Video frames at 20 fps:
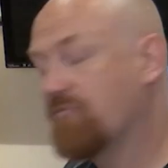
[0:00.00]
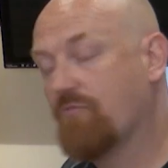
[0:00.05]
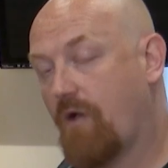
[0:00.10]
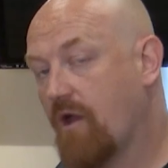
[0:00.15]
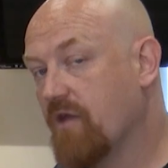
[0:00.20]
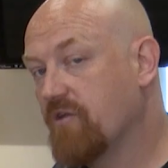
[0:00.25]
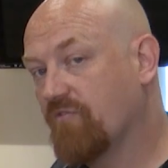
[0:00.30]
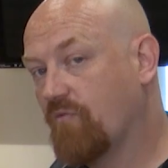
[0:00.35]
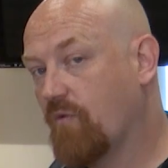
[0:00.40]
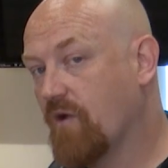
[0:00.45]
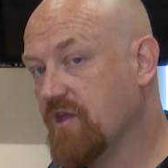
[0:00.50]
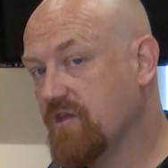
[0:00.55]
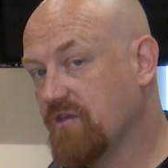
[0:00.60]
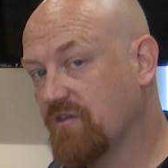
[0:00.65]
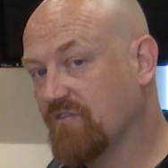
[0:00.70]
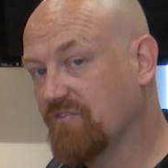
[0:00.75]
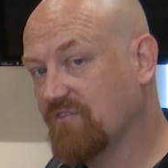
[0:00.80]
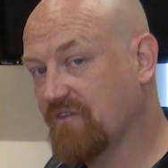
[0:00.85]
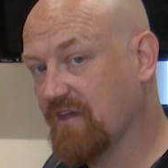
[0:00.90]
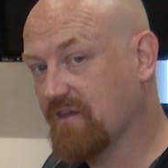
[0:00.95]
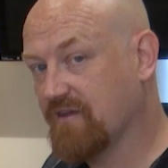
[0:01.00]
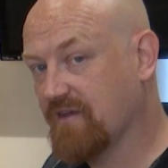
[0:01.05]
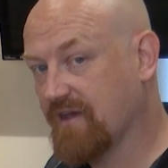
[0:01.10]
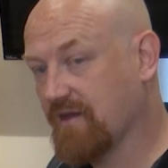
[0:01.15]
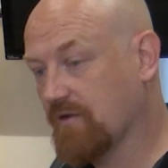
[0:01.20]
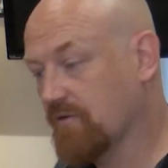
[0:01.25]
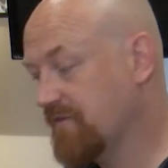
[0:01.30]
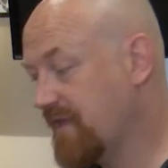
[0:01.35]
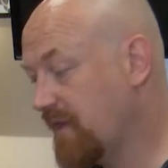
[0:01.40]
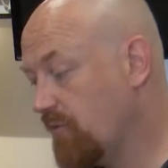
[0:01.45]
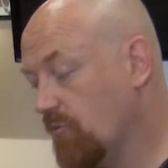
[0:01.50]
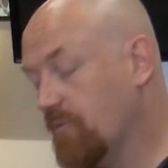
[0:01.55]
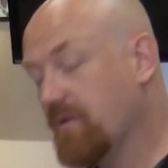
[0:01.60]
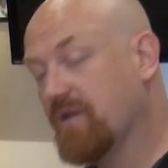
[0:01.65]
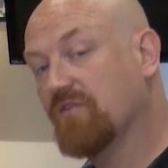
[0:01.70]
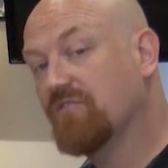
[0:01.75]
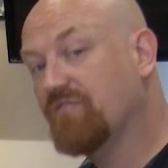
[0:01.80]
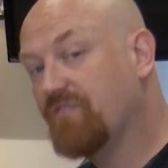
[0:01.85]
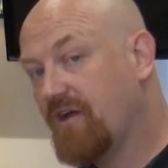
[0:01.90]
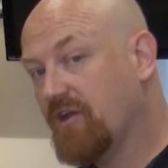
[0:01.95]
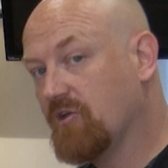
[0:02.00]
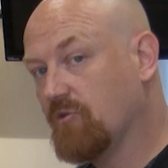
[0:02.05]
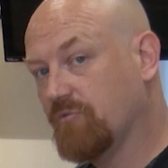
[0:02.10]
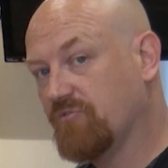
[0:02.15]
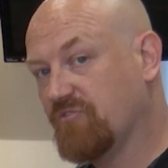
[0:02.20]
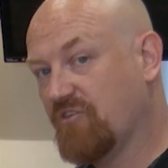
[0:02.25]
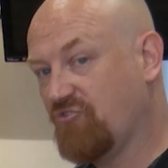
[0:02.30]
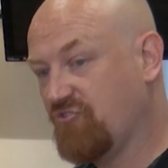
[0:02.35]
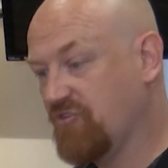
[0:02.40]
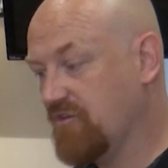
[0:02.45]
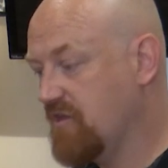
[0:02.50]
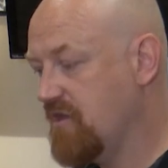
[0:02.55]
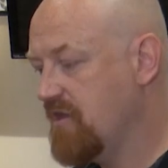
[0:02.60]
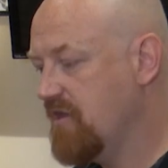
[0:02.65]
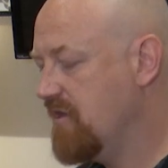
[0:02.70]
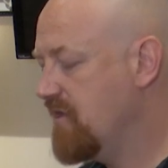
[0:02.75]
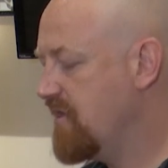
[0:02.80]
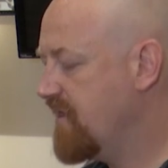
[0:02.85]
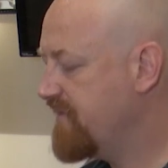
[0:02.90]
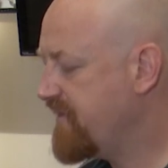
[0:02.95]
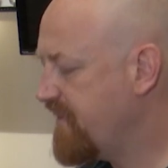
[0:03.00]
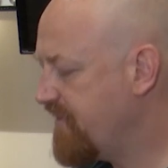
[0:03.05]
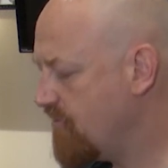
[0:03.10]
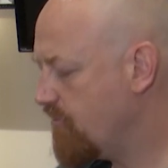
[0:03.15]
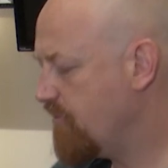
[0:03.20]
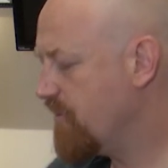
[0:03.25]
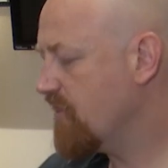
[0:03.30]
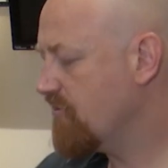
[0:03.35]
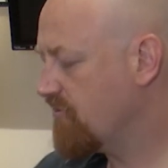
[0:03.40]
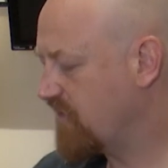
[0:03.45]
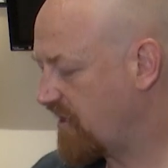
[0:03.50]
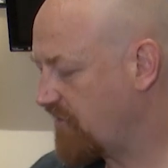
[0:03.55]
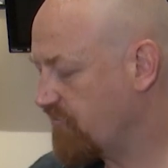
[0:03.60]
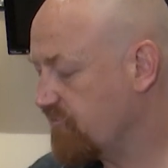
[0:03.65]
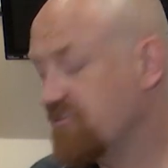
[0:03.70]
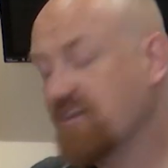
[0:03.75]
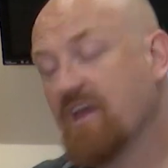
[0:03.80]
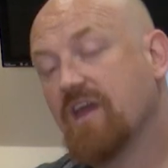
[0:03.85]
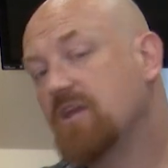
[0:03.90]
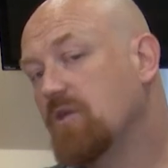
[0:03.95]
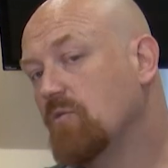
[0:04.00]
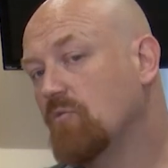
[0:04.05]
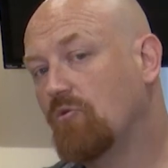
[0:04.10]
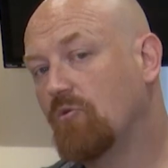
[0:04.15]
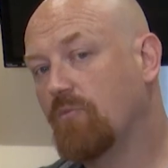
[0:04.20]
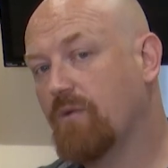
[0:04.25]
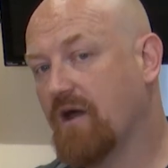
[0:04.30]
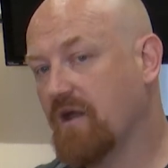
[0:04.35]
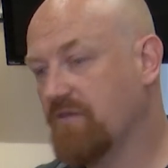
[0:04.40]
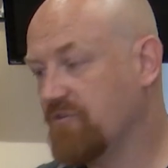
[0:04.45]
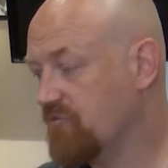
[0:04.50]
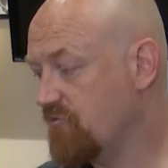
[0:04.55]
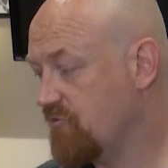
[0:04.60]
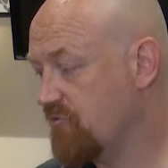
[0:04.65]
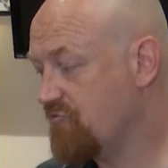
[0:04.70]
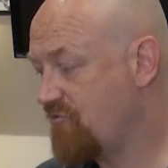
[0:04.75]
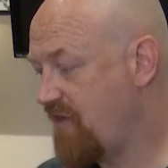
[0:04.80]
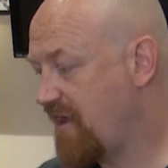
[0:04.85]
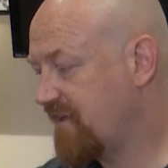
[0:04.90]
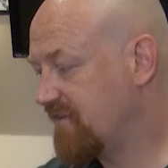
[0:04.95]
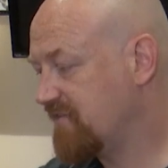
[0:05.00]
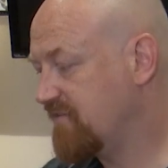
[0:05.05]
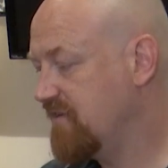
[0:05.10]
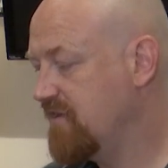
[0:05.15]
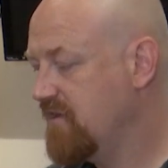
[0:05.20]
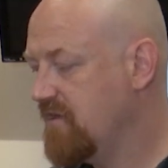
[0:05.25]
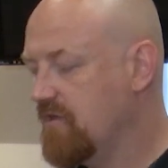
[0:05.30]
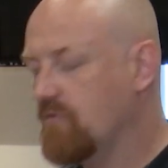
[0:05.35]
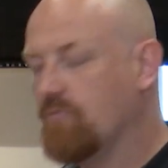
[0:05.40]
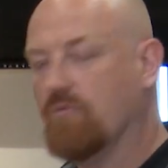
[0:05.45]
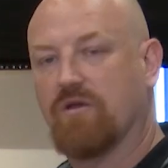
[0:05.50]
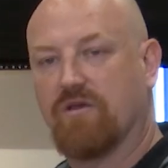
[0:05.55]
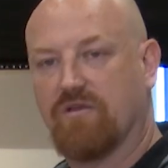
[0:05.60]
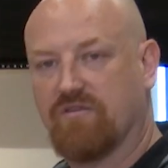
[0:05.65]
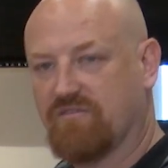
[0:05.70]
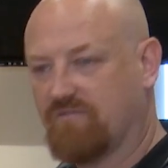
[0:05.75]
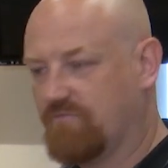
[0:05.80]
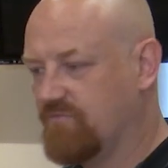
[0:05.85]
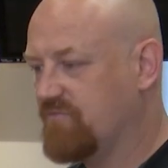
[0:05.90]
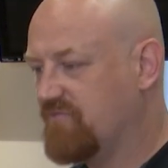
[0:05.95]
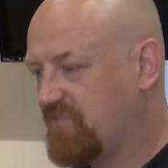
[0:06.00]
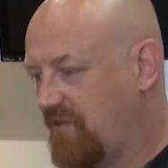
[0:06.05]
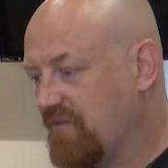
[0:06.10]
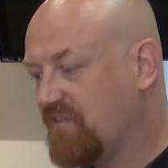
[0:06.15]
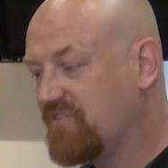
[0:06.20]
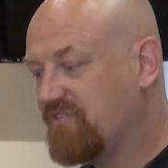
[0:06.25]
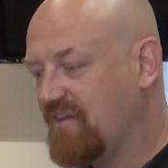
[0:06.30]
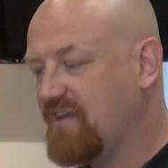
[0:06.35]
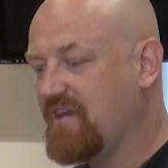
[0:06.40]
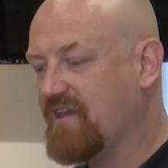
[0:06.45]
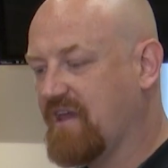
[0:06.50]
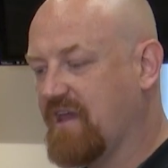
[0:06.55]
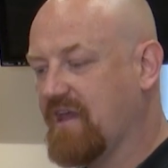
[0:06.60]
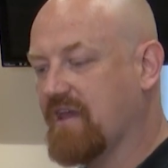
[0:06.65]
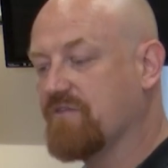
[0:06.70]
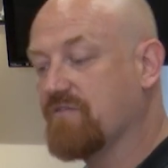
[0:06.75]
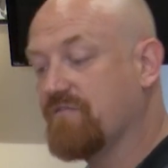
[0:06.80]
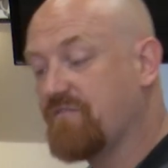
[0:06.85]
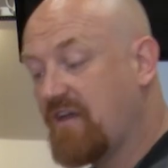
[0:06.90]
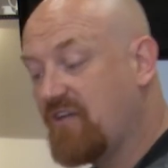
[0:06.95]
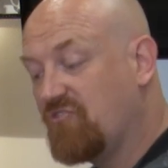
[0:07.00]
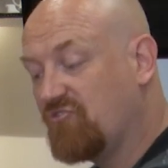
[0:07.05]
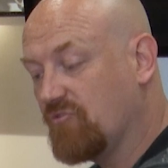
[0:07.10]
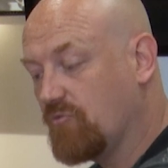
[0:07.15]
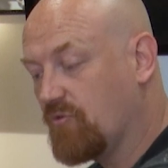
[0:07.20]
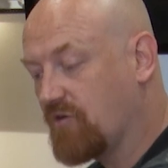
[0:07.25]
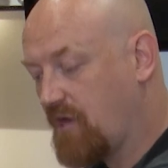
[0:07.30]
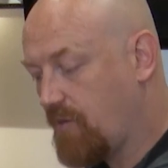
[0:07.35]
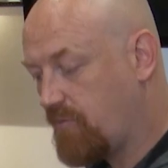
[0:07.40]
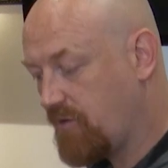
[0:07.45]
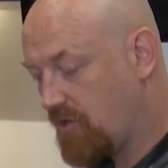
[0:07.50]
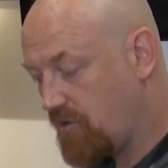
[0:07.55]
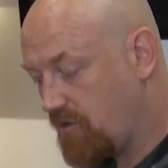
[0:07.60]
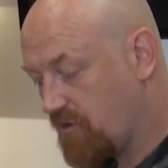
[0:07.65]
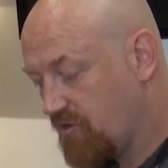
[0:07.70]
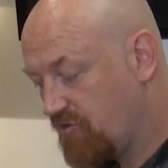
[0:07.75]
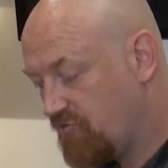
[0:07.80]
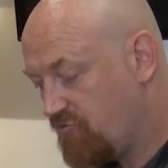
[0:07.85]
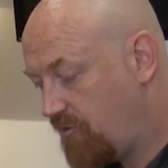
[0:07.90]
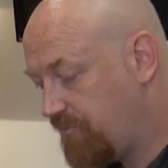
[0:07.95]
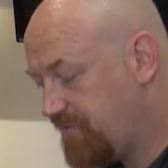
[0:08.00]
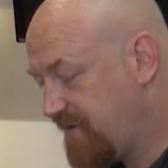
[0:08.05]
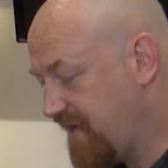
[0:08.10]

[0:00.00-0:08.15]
right of where you can see it now, and that will be its final position. And then there'll be a retaining wall behind the twin tracks, something scenic here, and the fascia will come along, drop